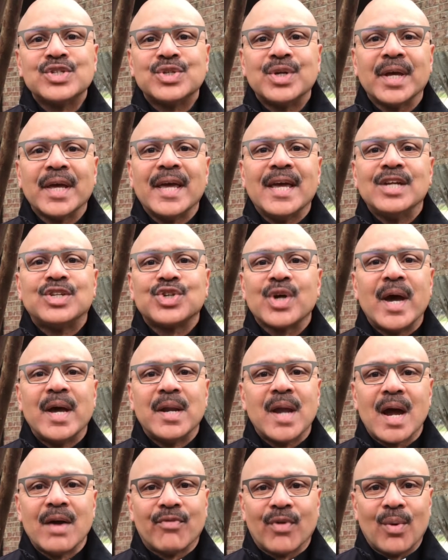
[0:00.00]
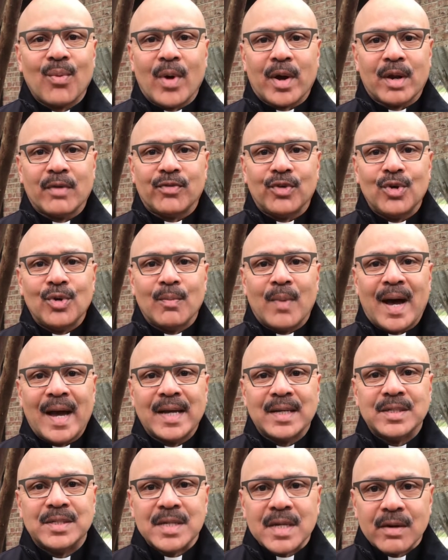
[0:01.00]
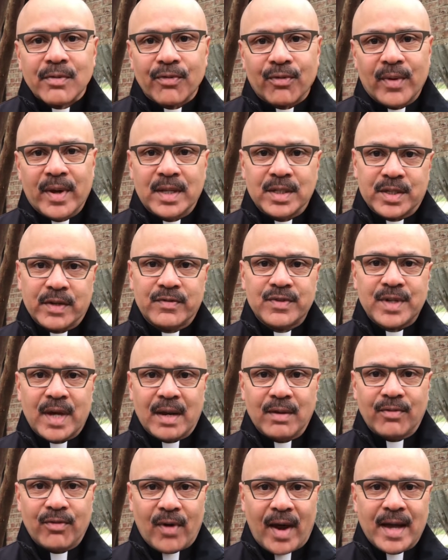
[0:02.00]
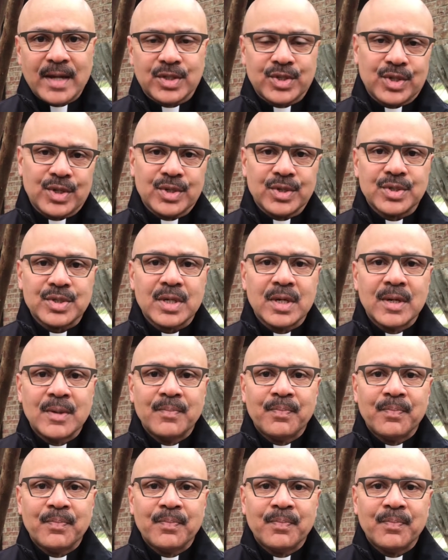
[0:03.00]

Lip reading: to each and every one of you, my dear friends of St. Francis.